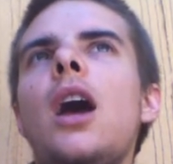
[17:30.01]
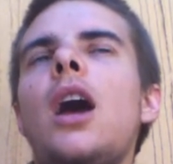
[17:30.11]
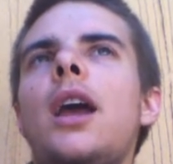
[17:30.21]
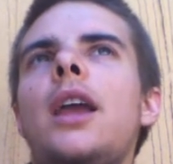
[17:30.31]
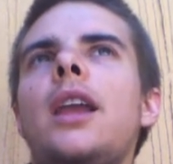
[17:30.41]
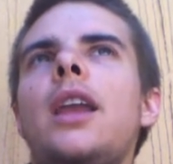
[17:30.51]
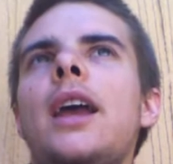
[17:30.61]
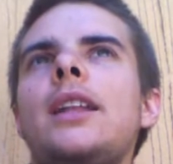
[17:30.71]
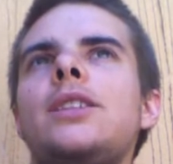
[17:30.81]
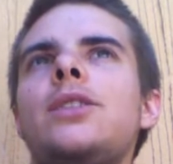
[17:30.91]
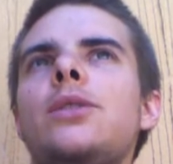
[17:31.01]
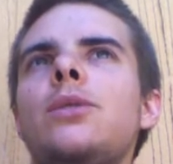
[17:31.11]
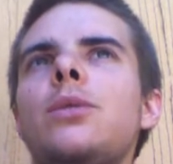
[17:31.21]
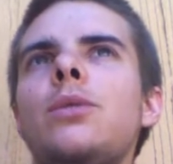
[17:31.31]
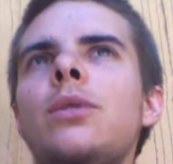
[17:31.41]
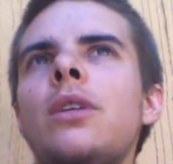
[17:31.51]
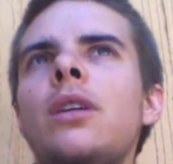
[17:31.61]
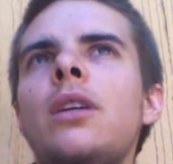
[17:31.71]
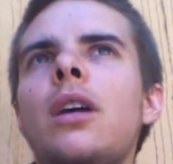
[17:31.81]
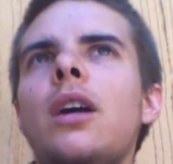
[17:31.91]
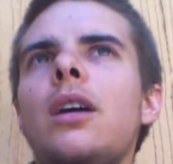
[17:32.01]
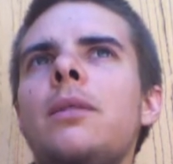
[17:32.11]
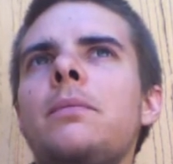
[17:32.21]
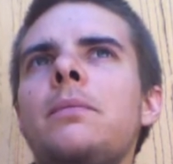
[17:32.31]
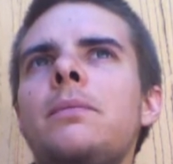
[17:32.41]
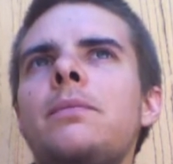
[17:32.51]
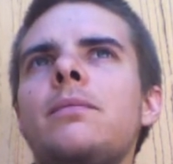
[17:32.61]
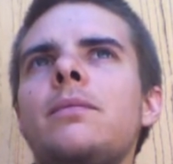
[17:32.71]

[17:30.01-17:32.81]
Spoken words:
I had to, um,